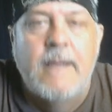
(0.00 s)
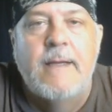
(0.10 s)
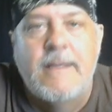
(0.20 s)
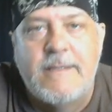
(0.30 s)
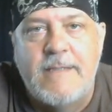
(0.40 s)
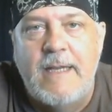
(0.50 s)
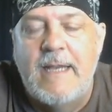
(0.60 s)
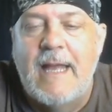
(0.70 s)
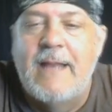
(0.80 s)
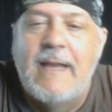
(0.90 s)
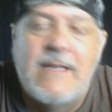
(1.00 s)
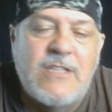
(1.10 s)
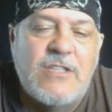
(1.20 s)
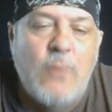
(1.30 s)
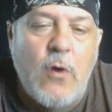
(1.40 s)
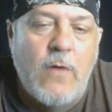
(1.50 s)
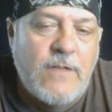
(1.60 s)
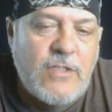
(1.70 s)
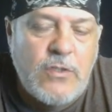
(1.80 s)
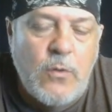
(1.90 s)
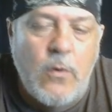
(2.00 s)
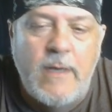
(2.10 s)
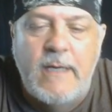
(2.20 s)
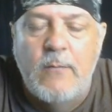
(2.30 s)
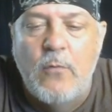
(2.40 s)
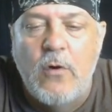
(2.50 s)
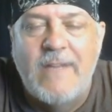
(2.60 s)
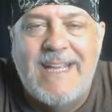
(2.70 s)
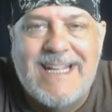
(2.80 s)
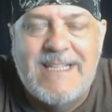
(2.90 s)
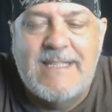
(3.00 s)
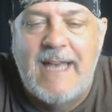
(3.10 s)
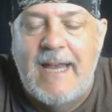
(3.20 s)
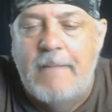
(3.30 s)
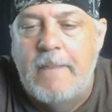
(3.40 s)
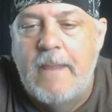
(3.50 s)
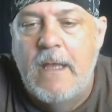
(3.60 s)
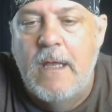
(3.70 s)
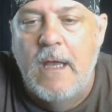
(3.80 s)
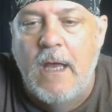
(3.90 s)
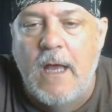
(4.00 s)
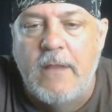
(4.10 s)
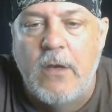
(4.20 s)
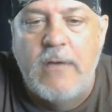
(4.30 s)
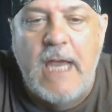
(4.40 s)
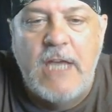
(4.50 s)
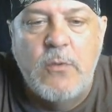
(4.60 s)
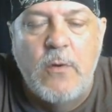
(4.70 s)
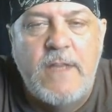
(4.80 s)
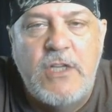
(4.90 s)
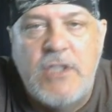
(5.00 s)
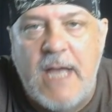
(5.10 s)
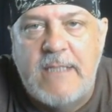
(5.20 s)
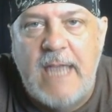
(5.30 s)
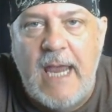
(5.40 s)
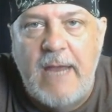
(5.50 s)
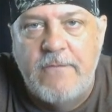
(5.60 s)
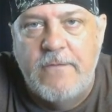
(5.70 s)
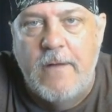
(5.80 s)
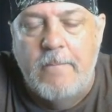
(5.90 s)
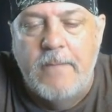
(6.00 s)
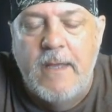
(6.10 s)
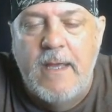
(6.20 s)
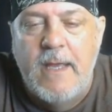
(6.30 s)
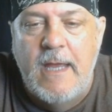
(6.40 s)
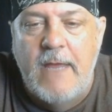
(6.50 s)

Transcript: See, now it gives us more of a story, more of an insight of the location where these shots came from.